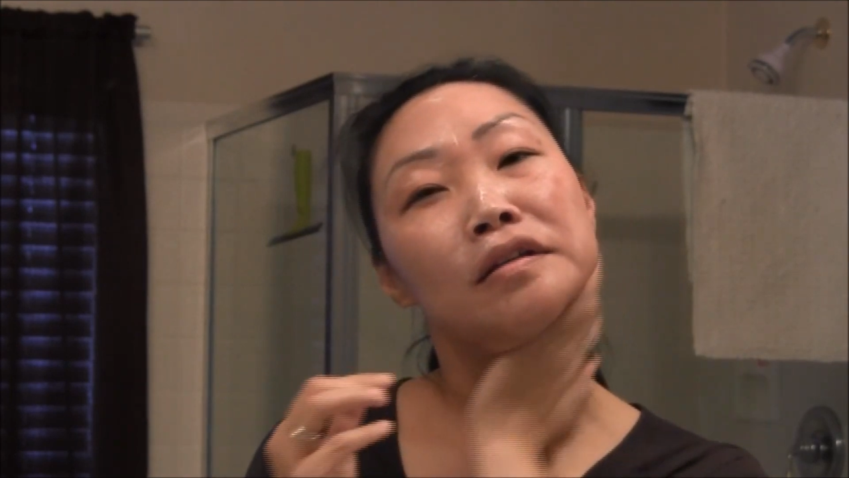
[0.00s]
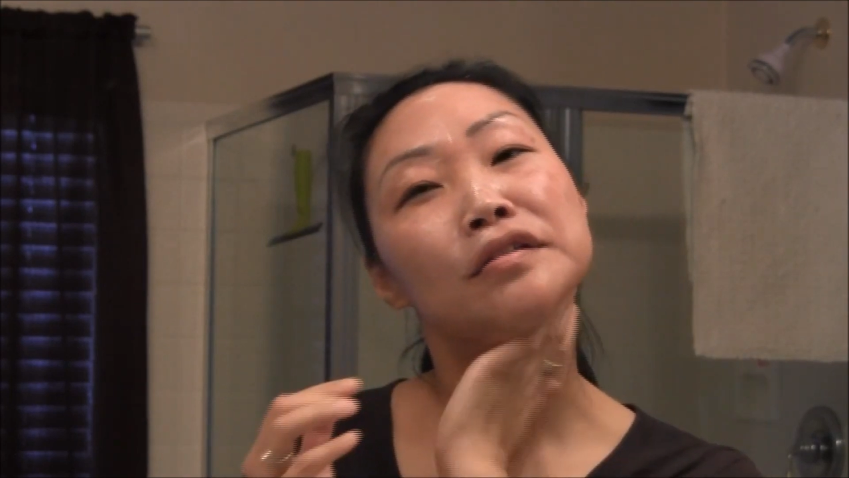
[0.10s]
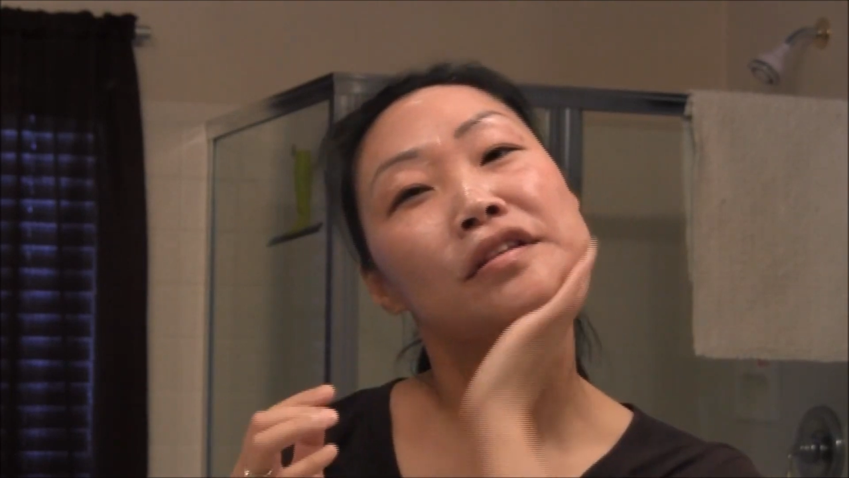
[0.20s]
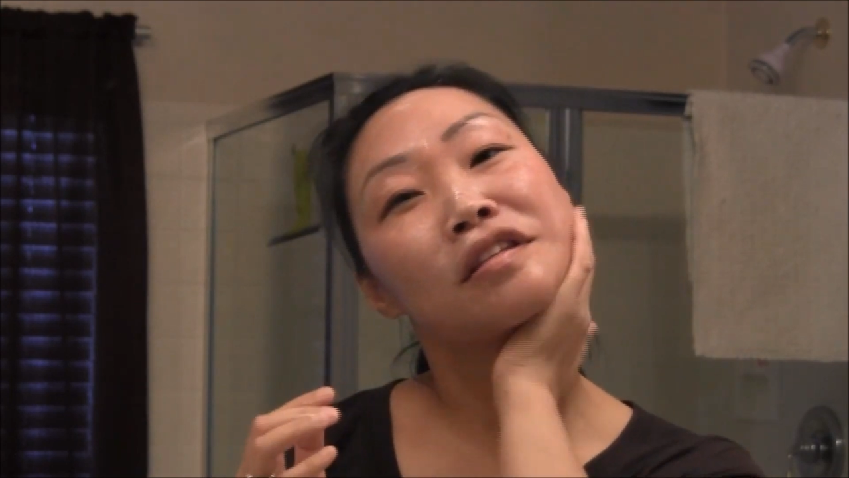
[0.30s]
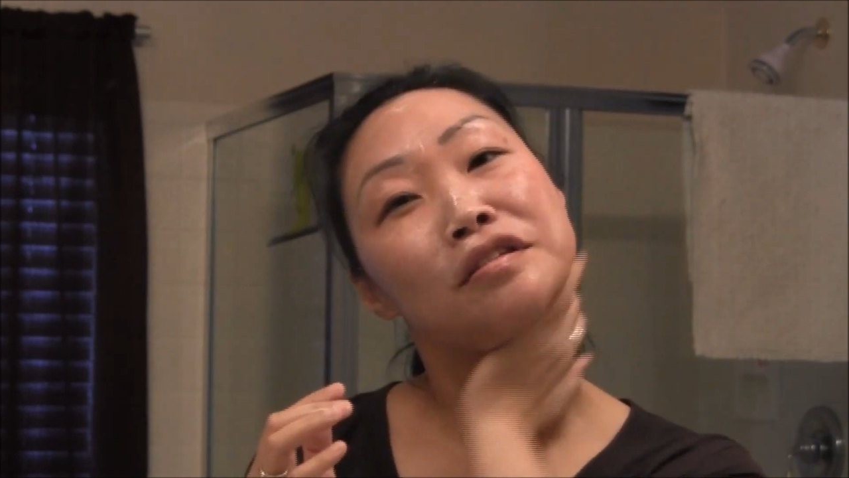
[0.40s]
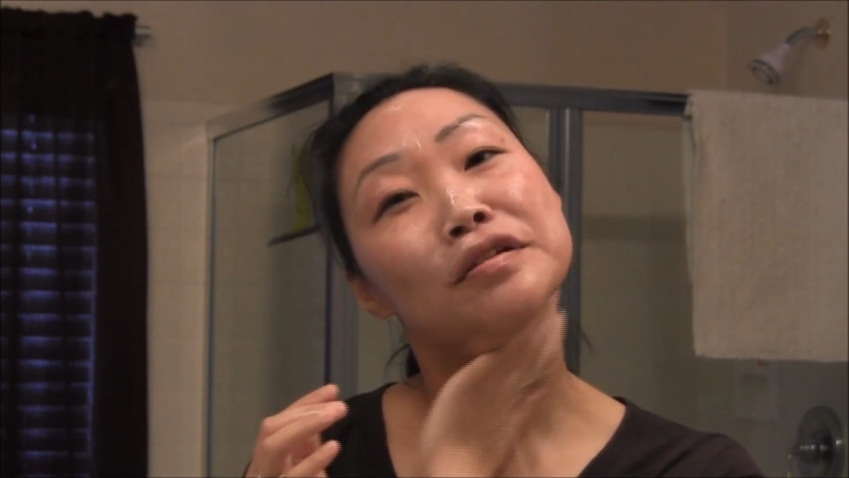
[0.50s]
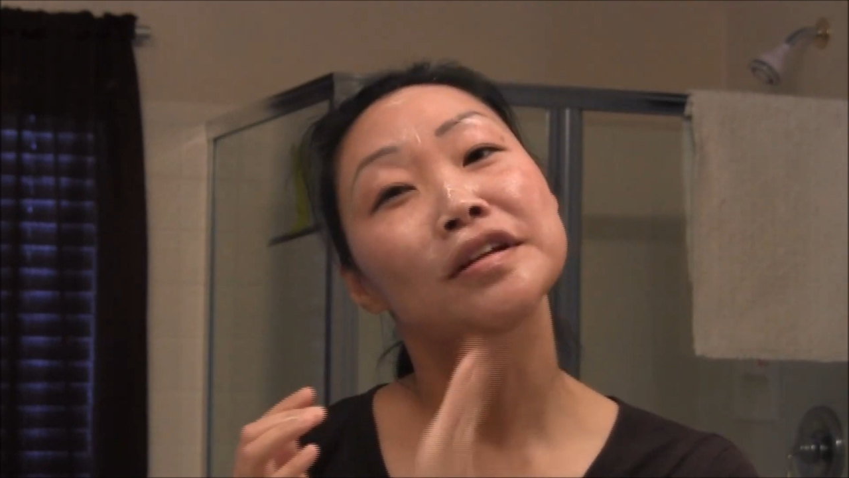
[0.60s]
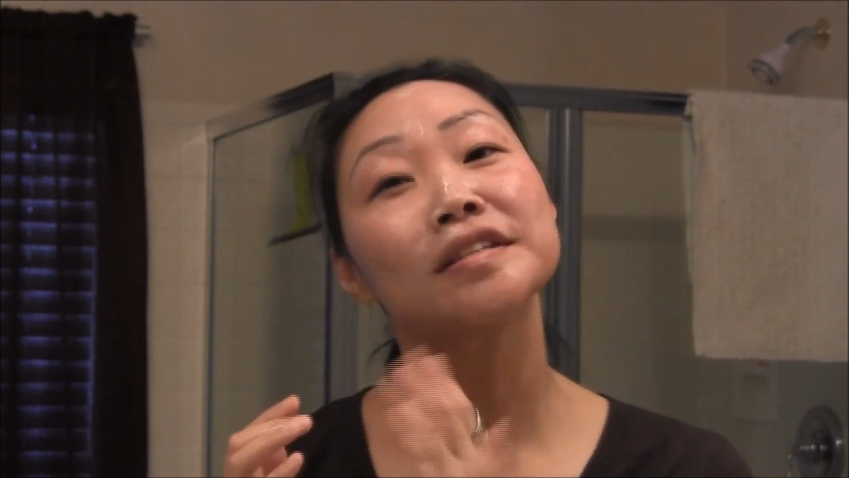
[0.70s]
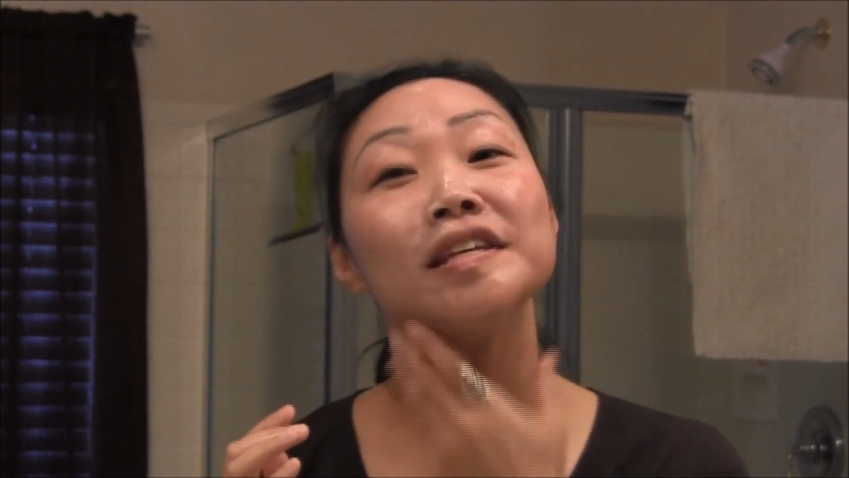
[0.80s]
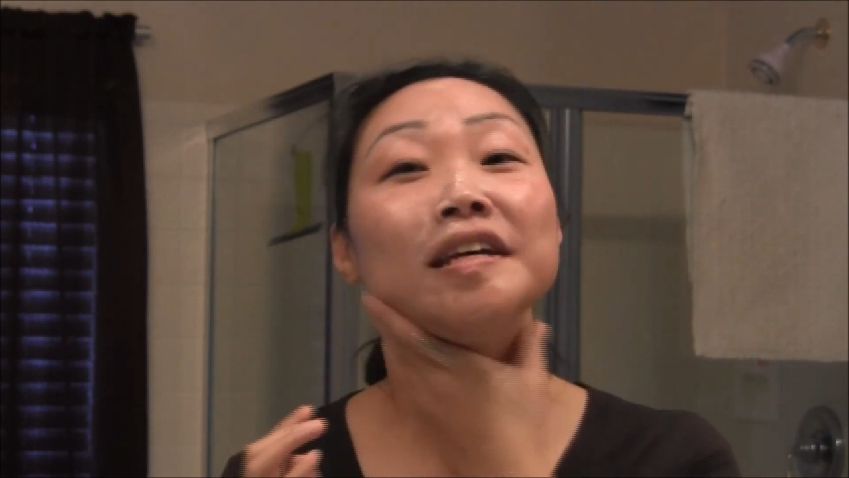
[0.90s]
So this is
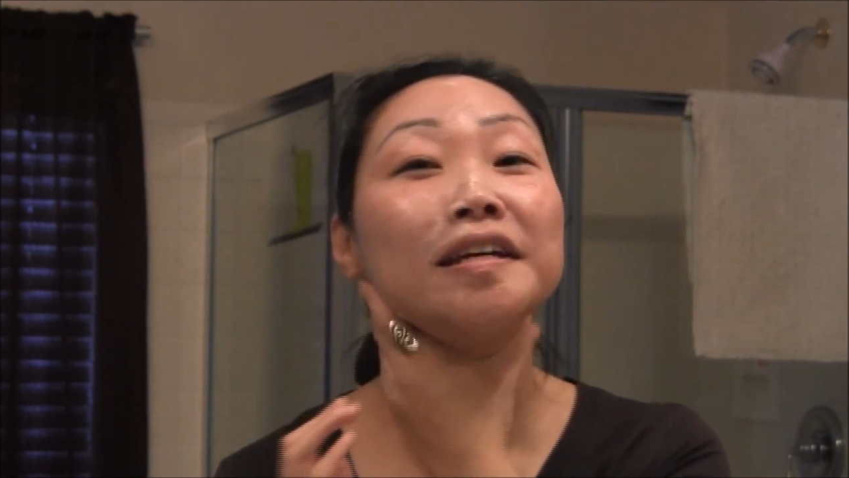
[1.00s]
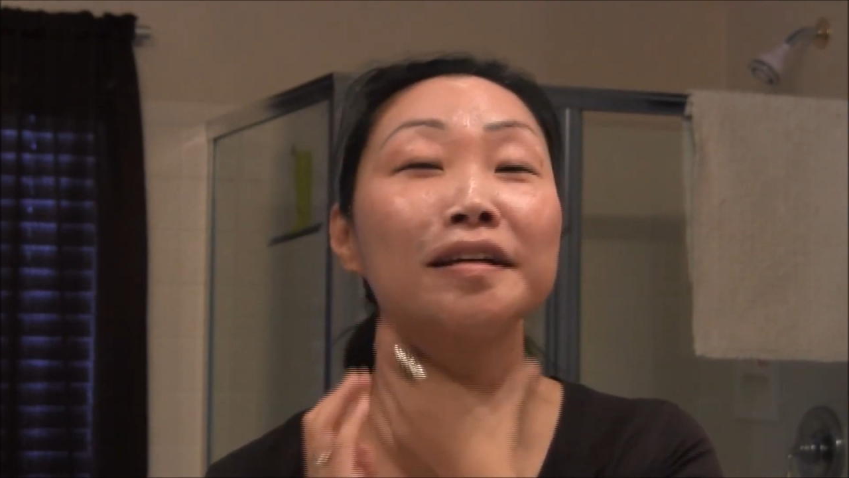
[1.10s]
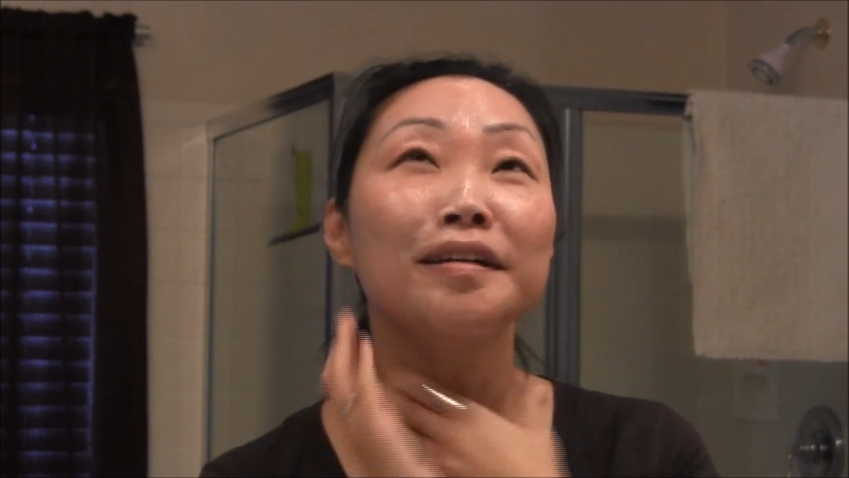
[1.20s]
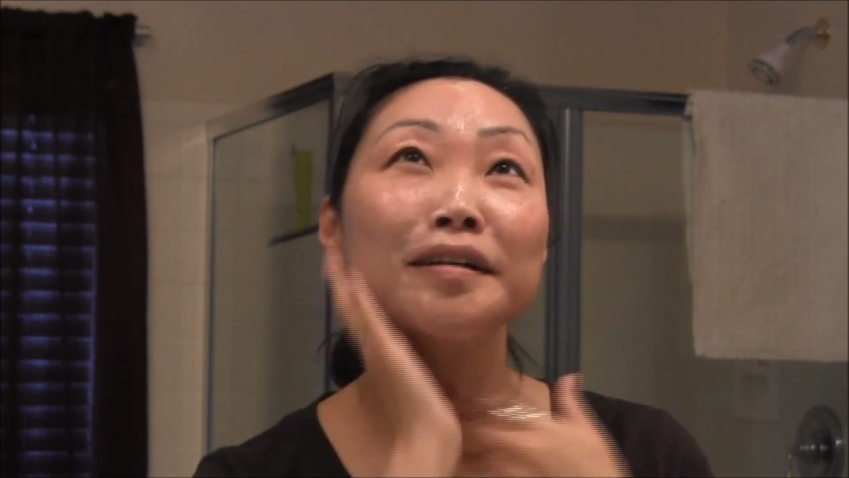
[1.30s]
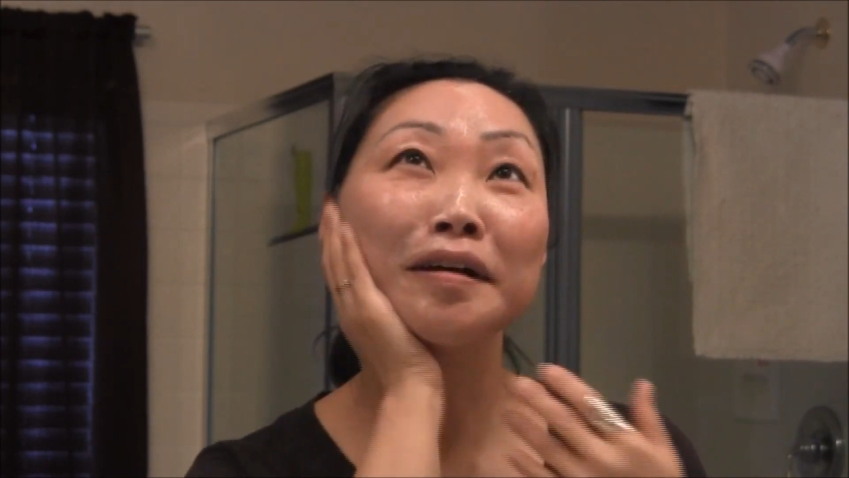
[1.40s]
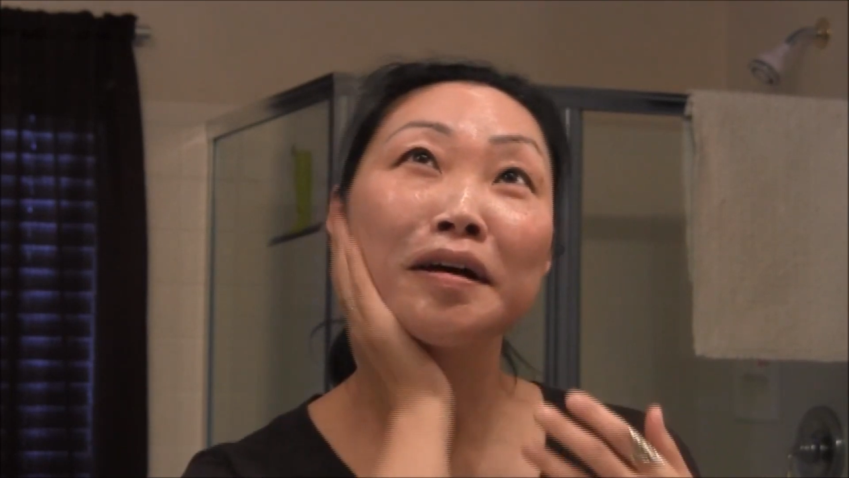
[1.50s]
going to take